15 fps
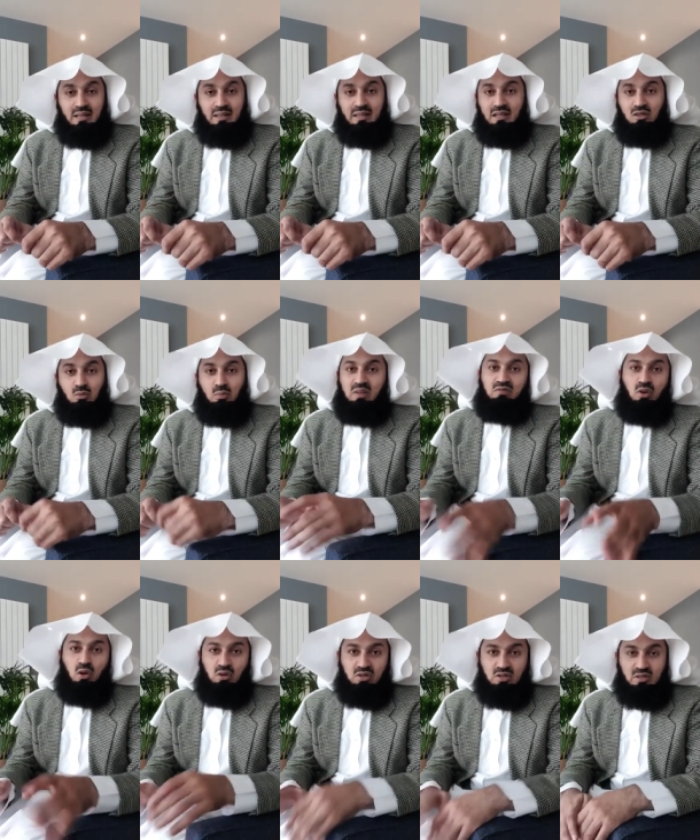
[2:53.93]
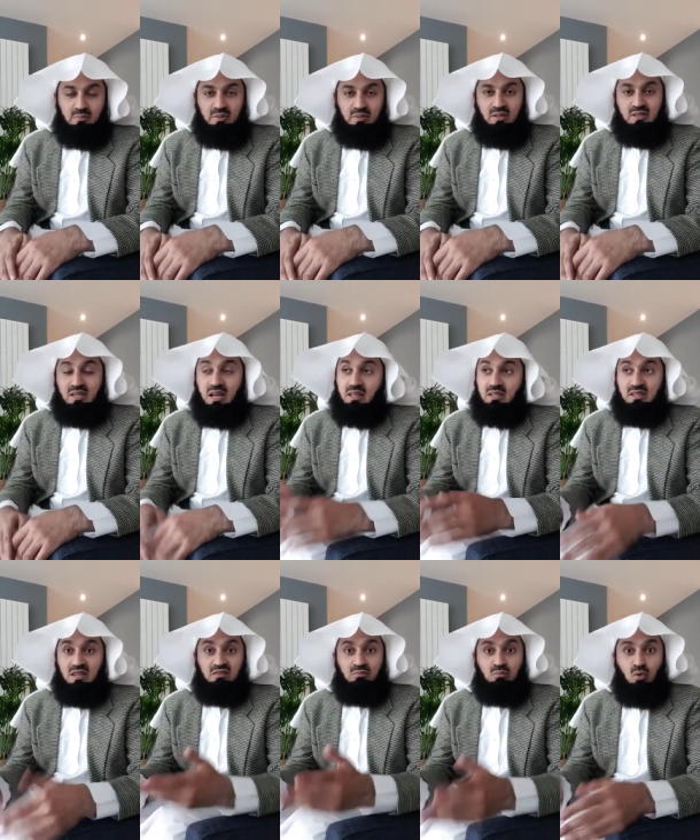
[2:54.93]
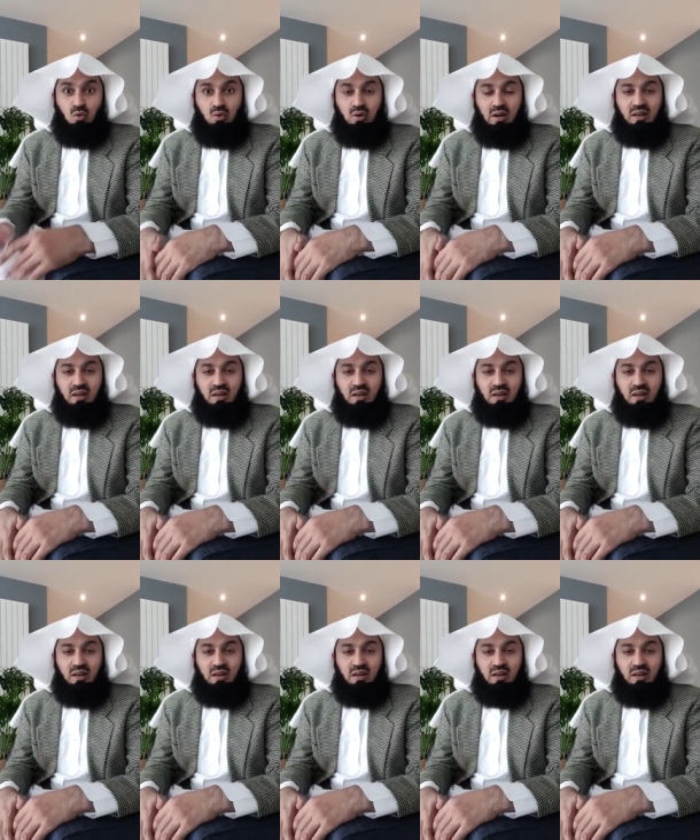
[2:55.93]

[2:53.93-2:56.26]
then we've lost because others have more.